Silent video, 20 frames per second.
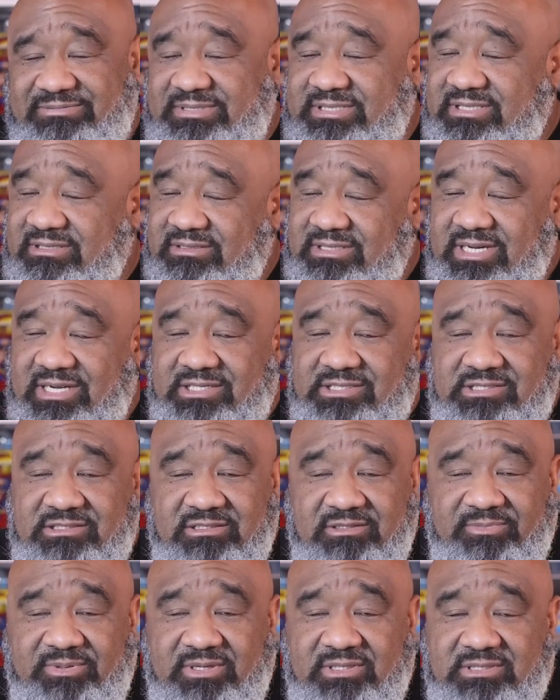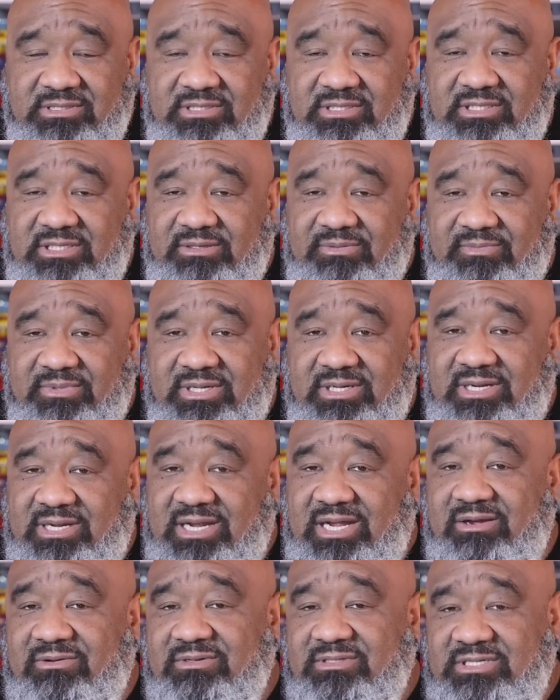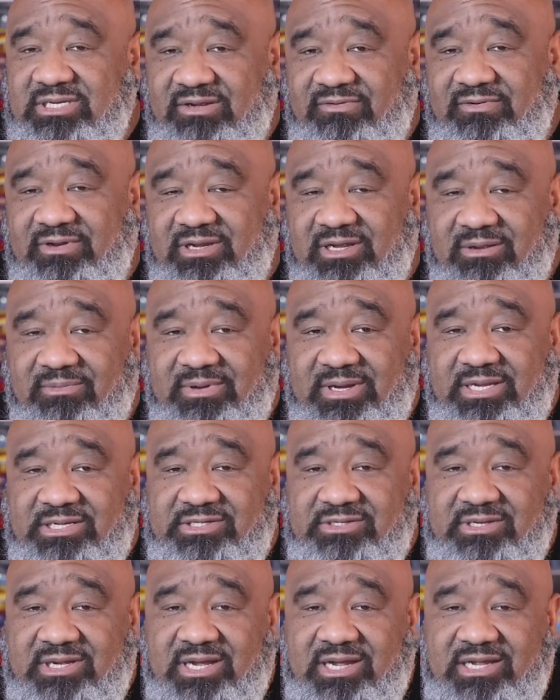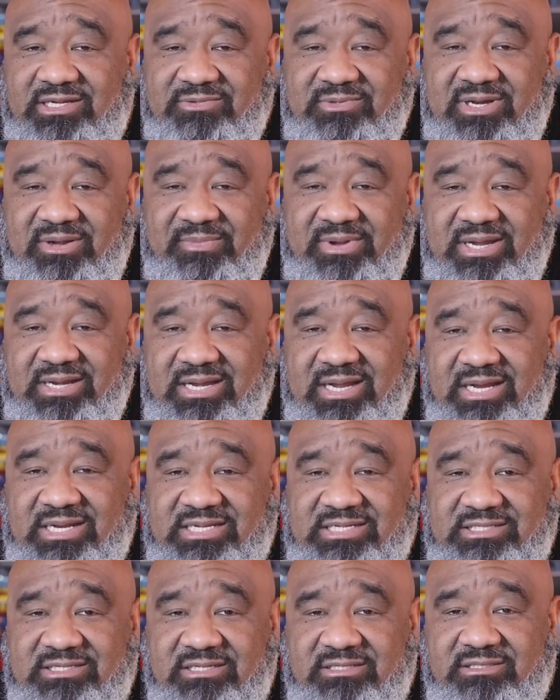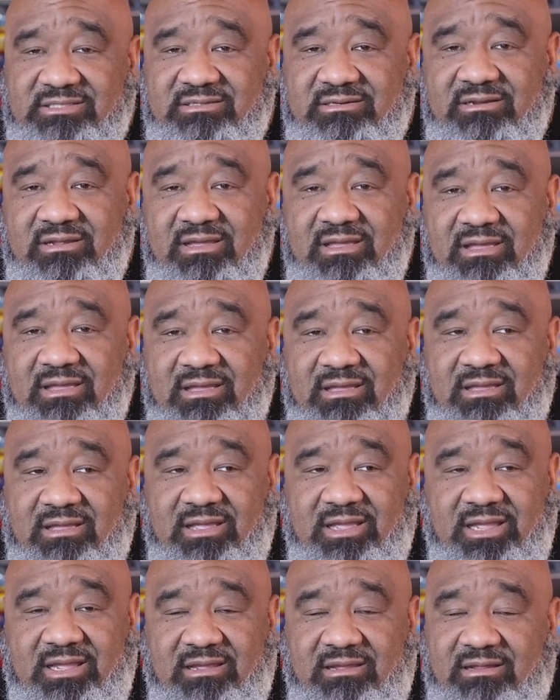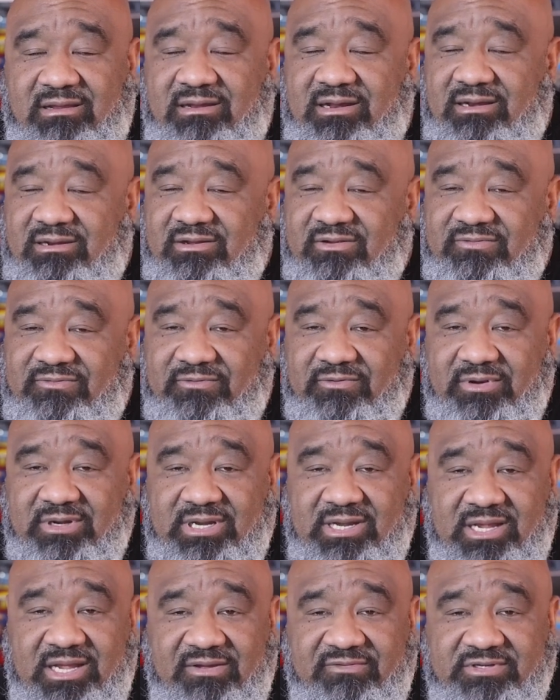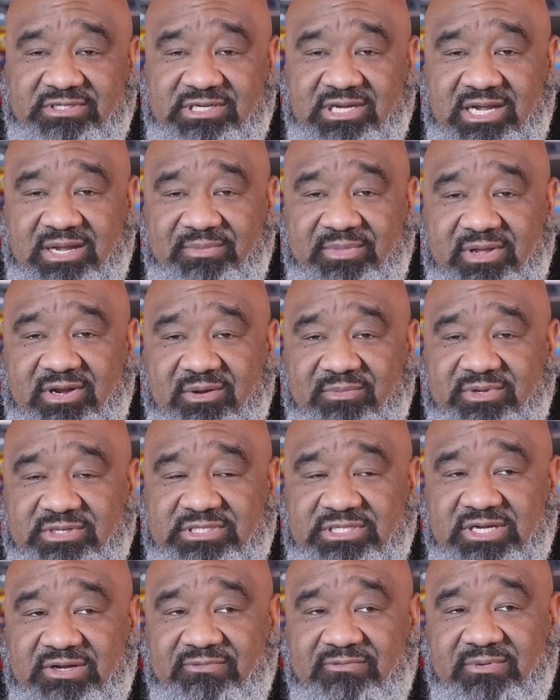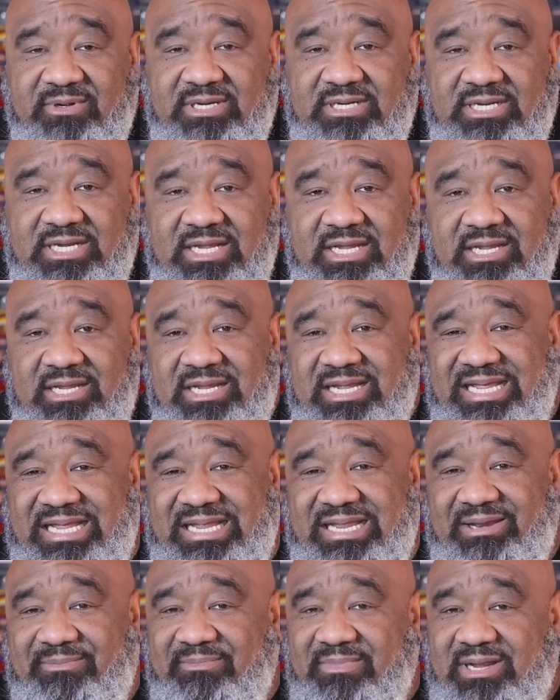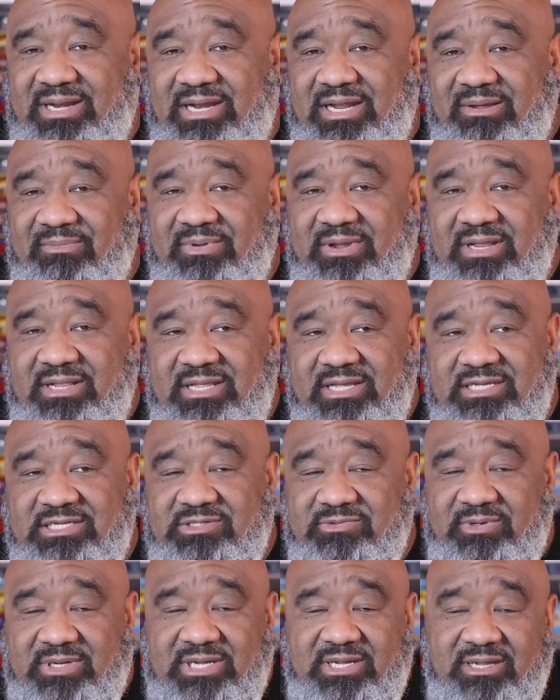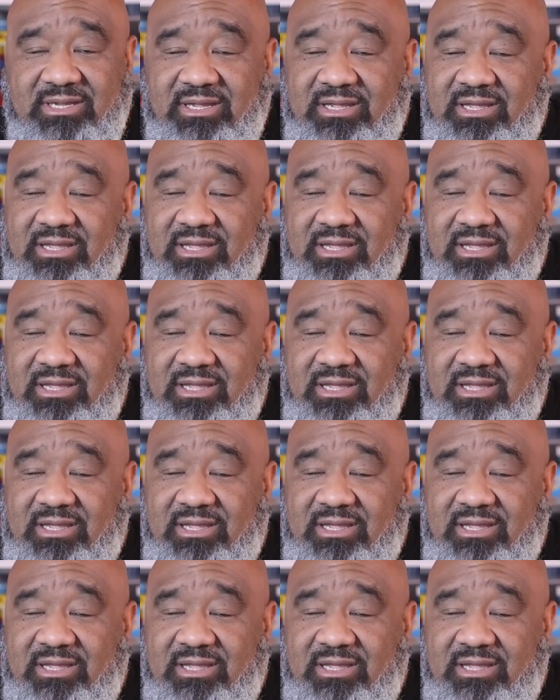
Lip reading: still not sure personally, but I will definitely update you guys when I make that decision. And I look forward to having Giant Man on my shelf one day. It may not be this way.